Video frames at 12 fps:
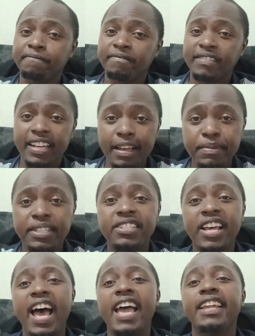The debit
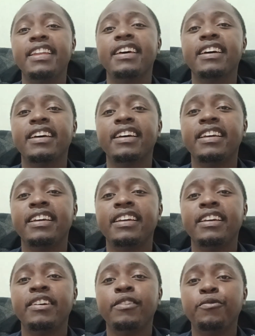side
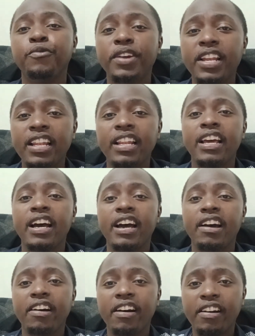will
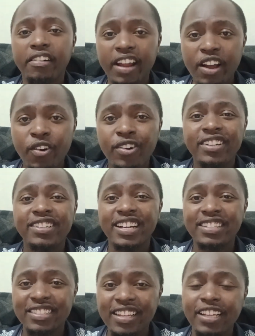record
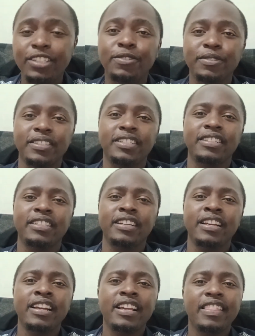transactions
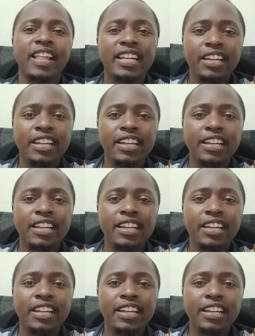that